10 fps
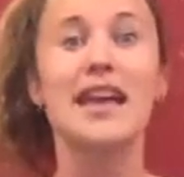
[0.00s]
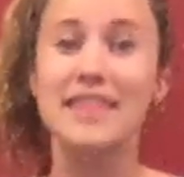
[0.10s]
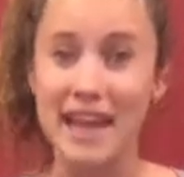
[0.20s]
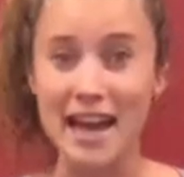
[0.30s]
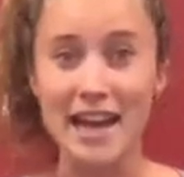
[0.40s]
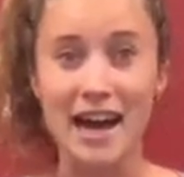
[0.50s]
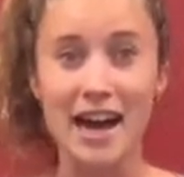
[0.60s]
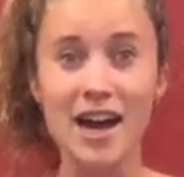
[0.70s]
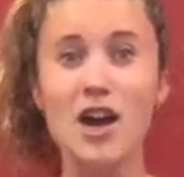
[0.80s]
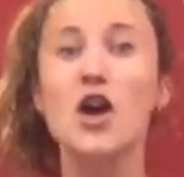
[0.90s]
They
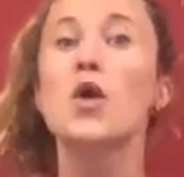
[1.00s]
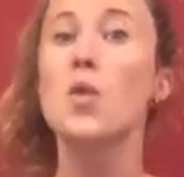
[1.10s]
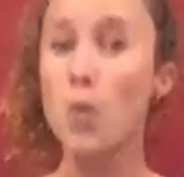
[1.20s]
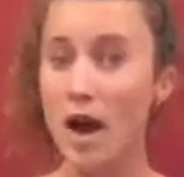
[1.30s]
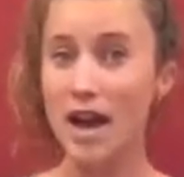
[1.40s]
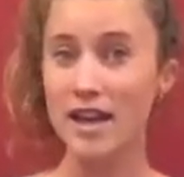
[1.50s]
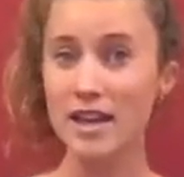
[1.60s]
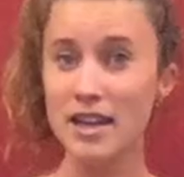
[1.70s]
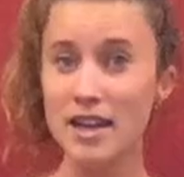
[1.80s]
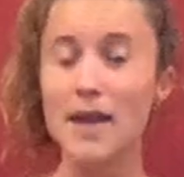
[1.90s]
are 1.
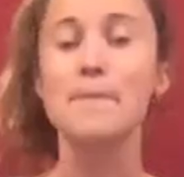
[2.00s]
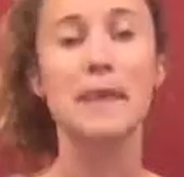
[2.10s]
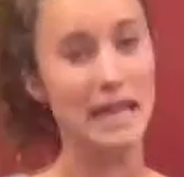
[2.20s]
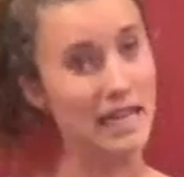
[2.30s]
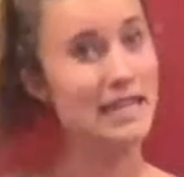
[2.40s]
Making